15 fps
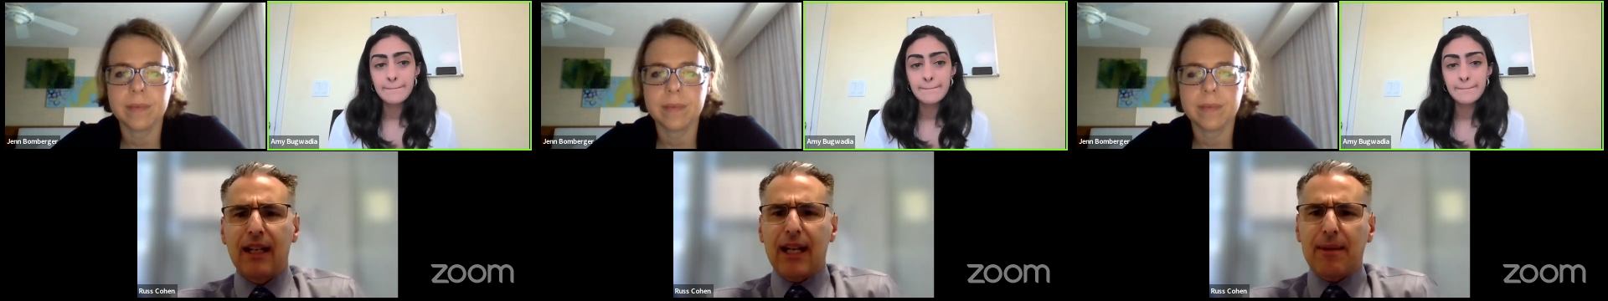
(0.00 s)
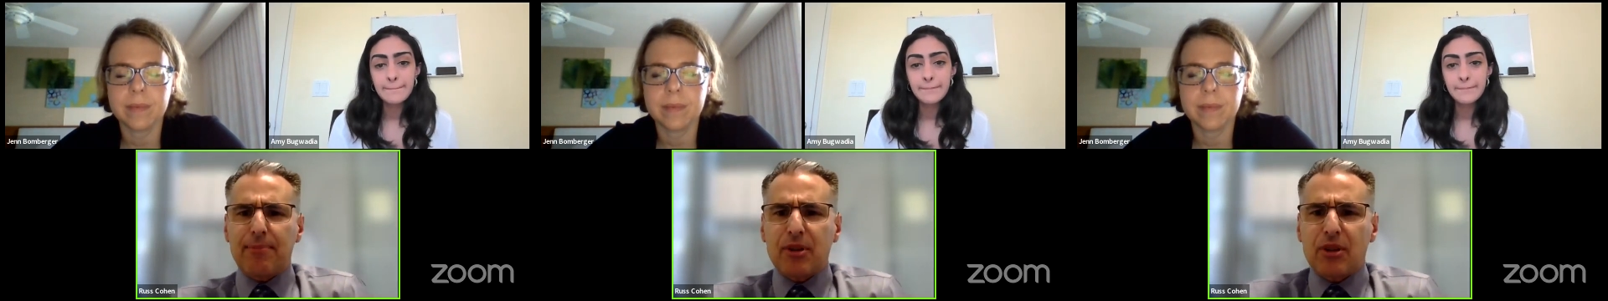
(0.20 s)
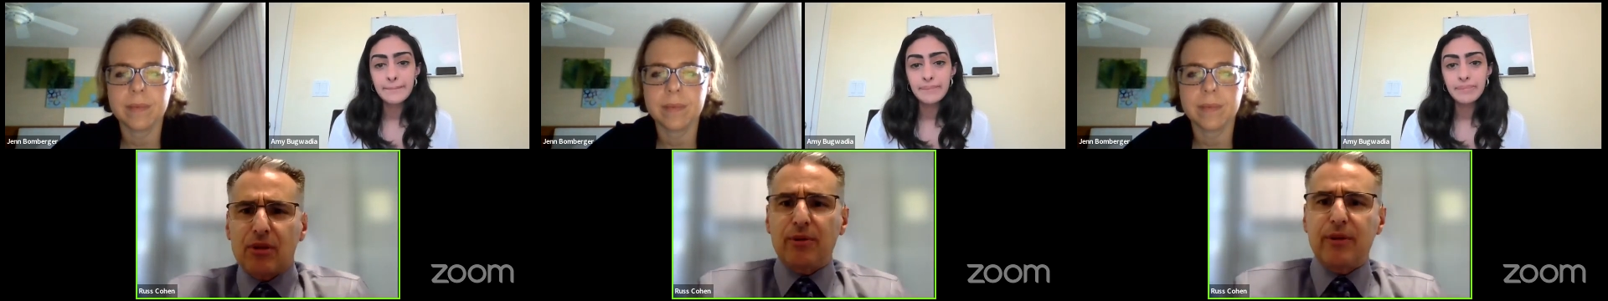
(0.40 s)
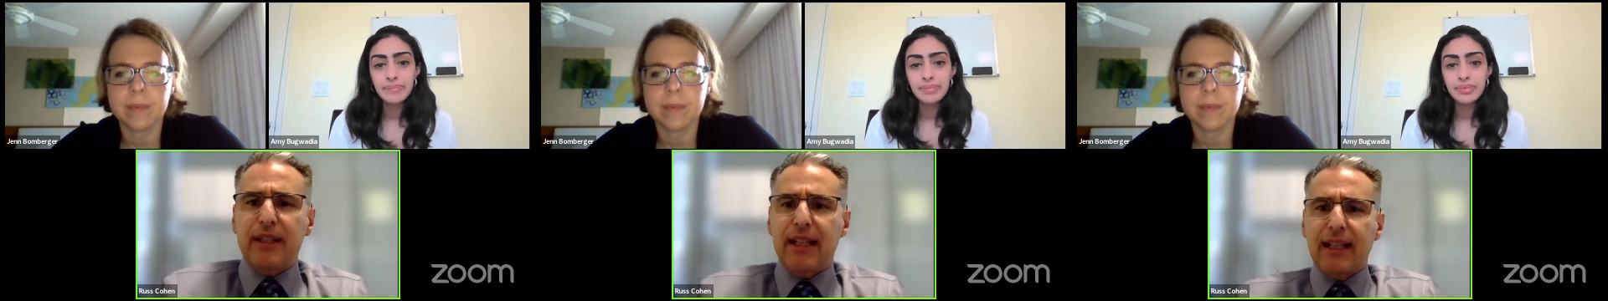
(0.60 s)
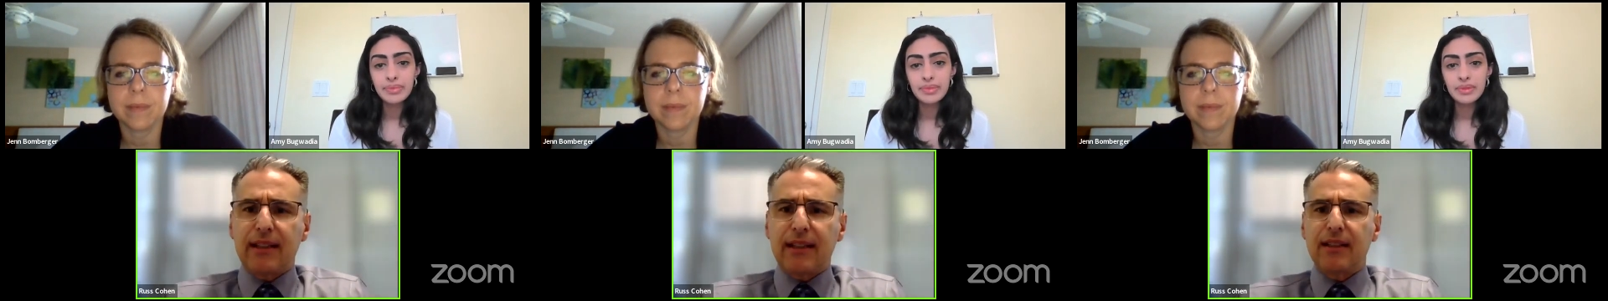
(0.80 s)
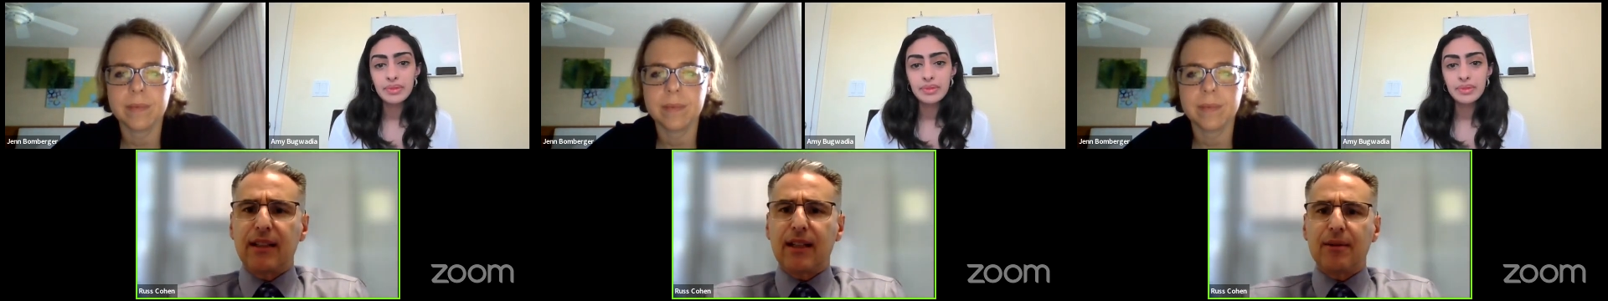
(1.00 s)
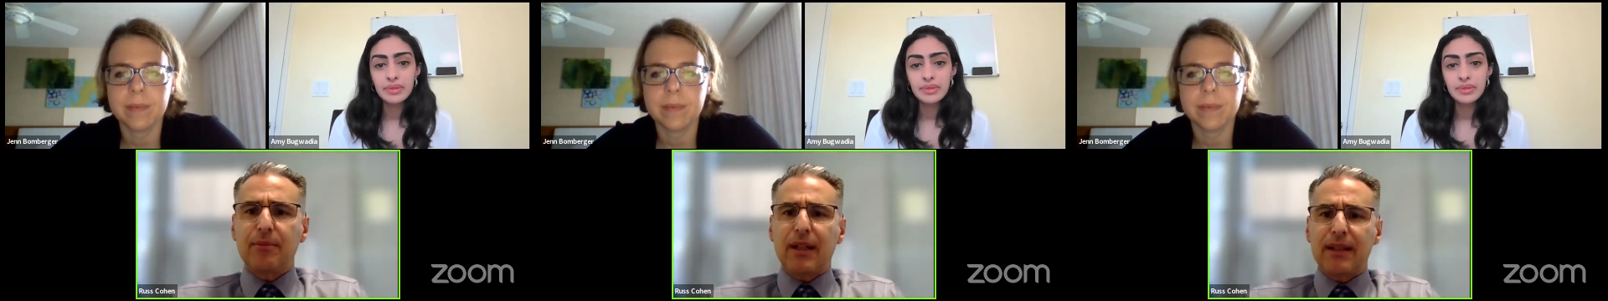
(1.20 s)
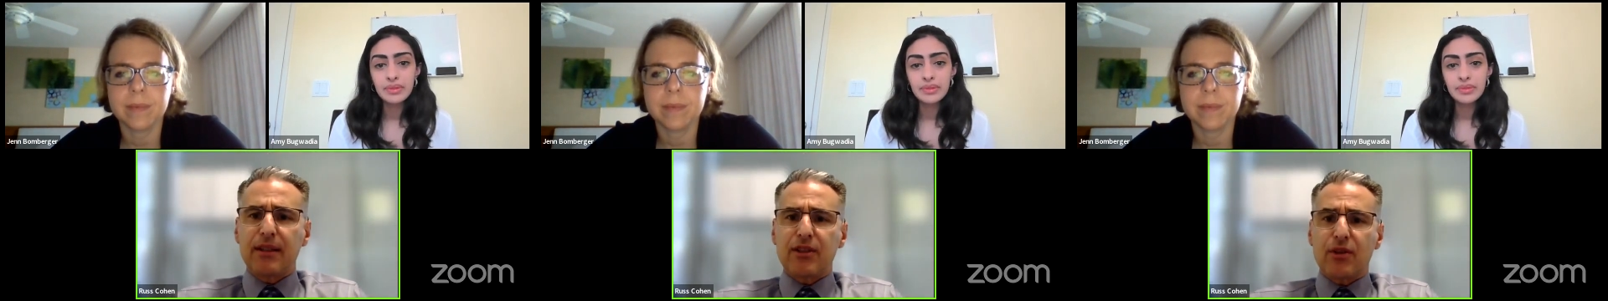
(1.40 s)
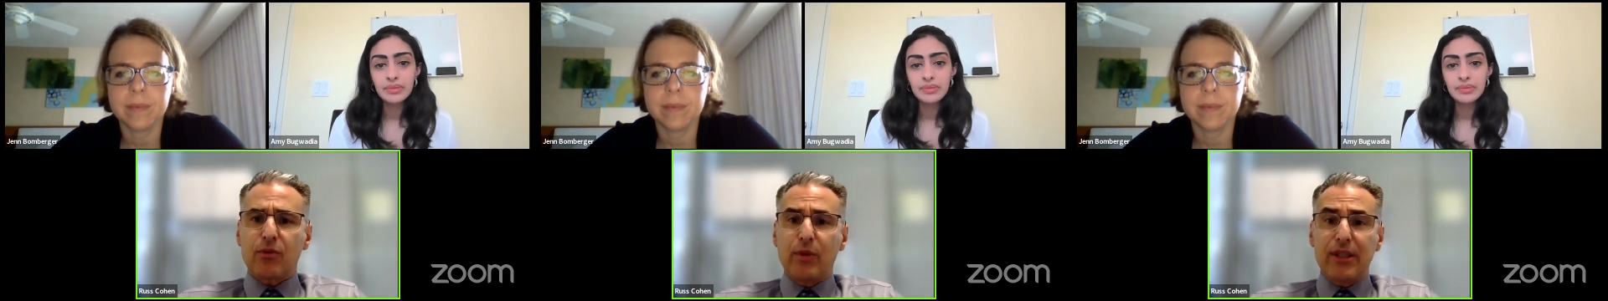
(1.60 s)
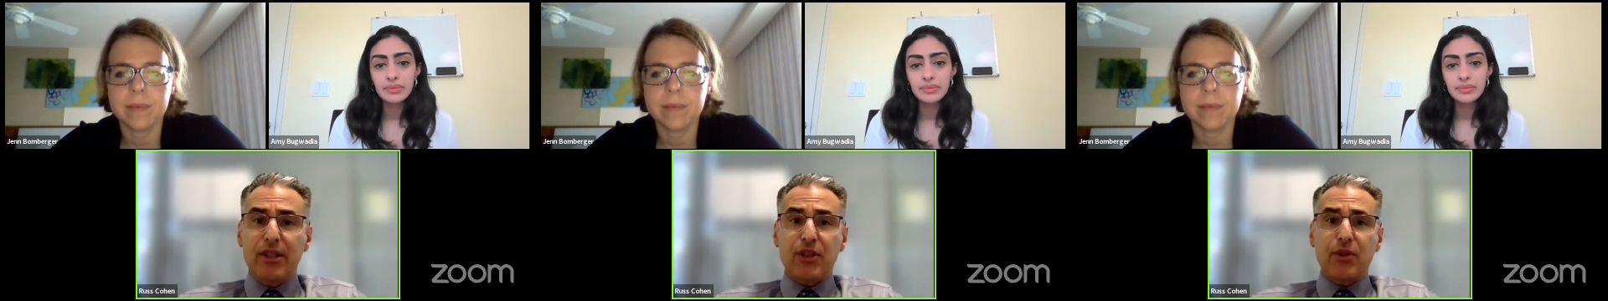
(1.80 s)
Speaker 1: Absolutely. And um, I, there's a
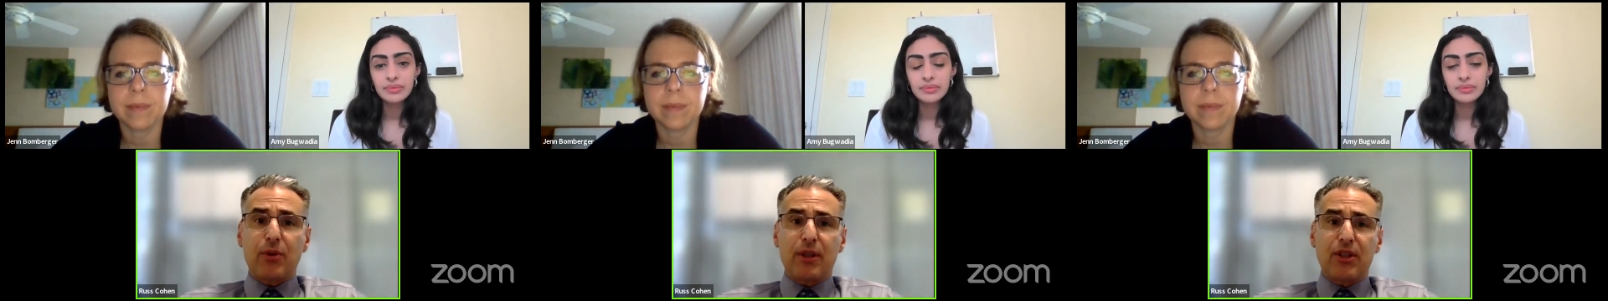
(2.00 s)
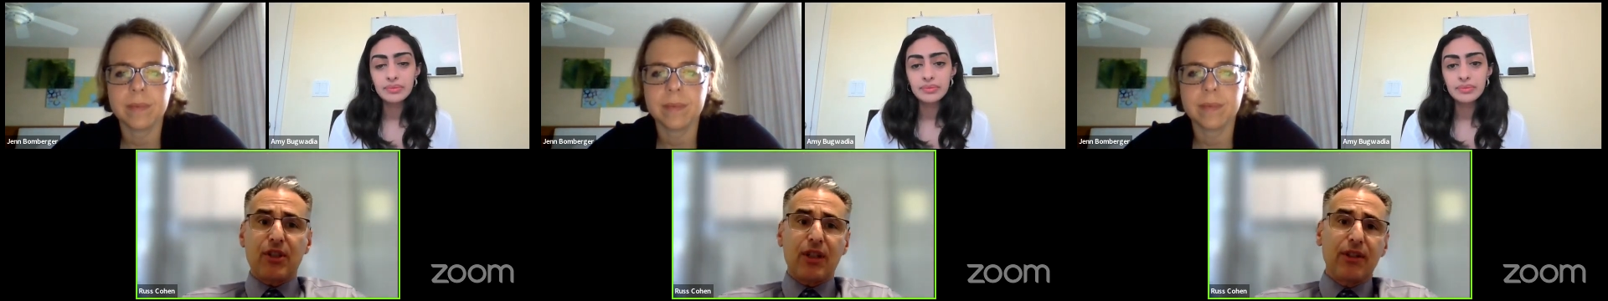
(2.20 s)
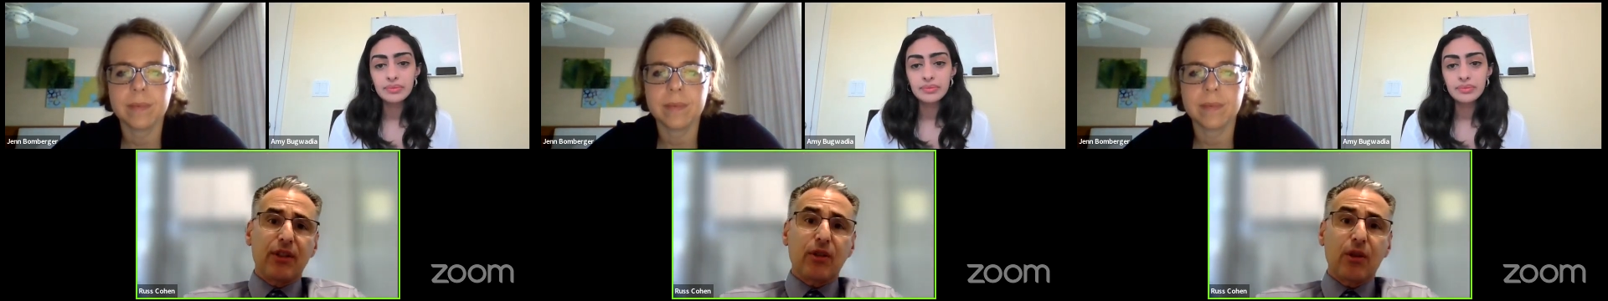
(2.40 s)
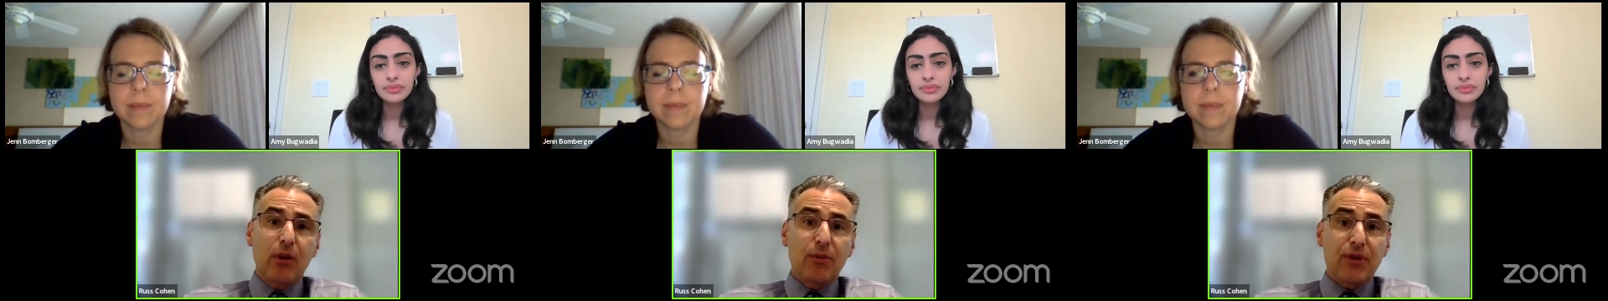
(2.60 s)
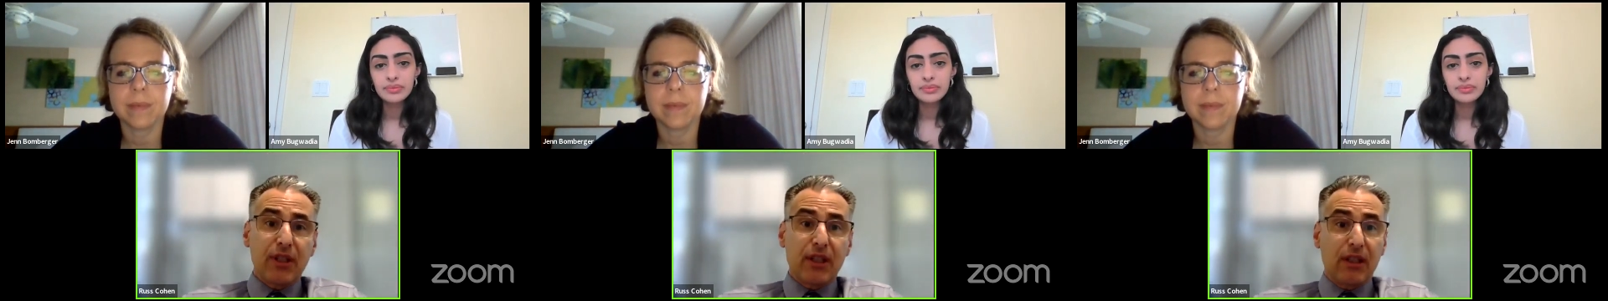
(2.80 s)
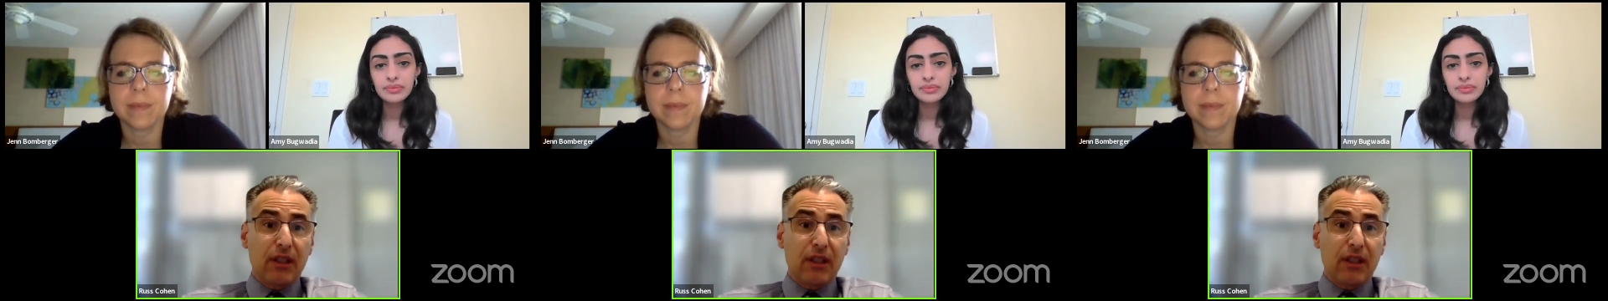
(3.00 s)
resource on the Crohn's and